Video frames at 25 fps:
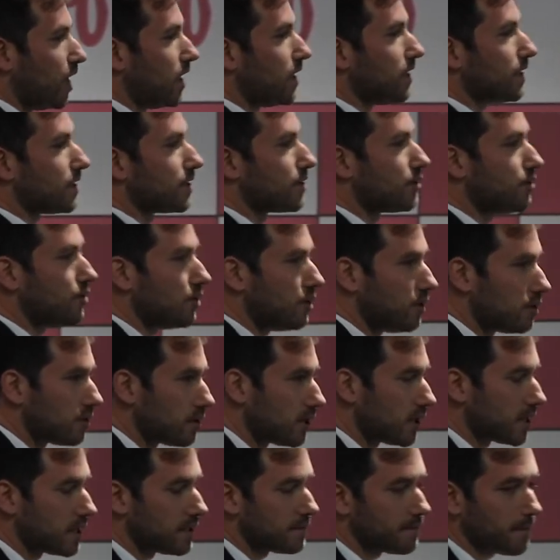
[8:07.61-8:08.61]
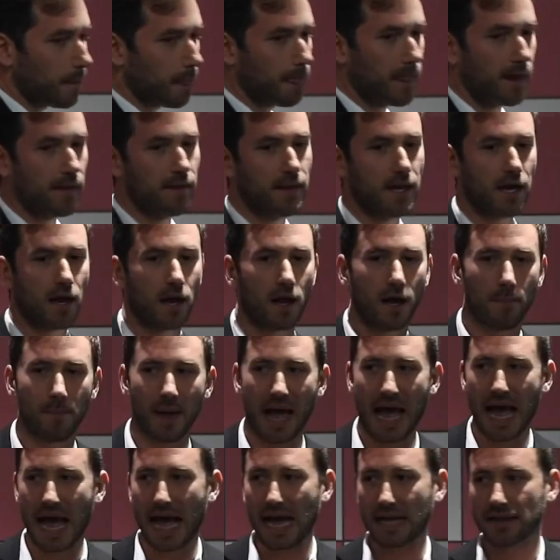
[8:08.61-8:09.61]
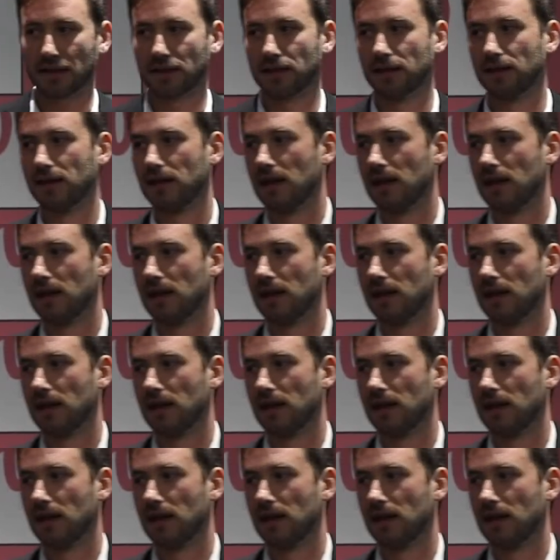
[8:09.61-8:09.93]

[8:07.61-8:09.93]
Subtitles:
understood that the club had